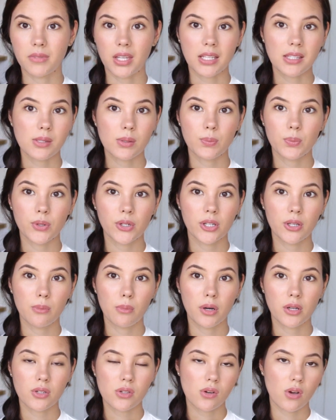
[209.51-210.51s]
That's pretty
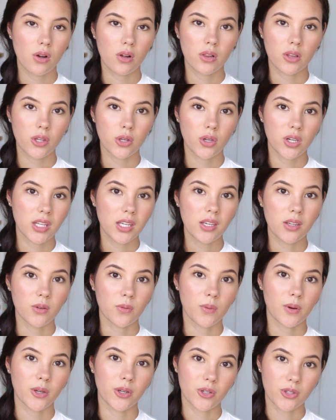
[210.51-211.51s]
much all you need
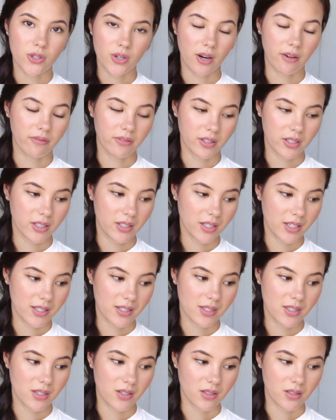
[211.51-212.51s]
when you're traveling,
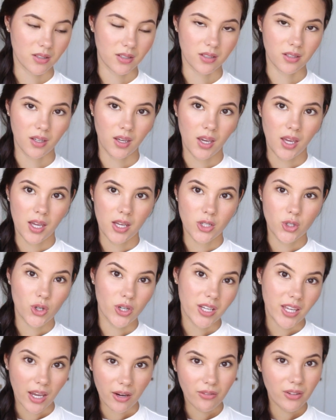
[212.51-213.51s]
is to
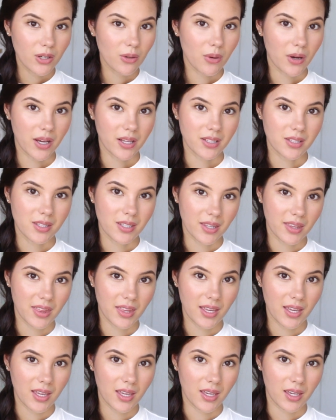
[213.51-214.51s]
trick everyone to
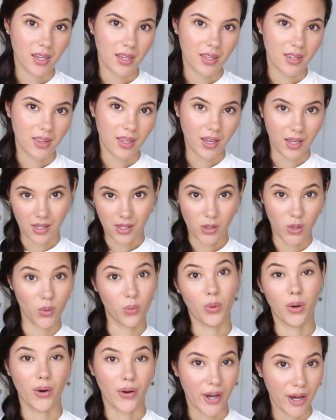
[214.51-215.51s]
thinking that you
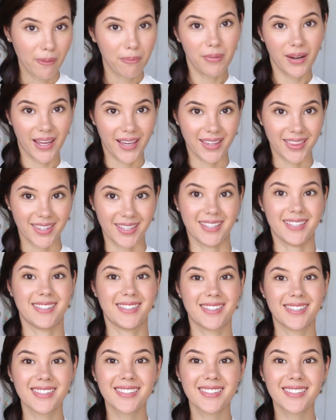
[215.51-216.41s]
woke up like this.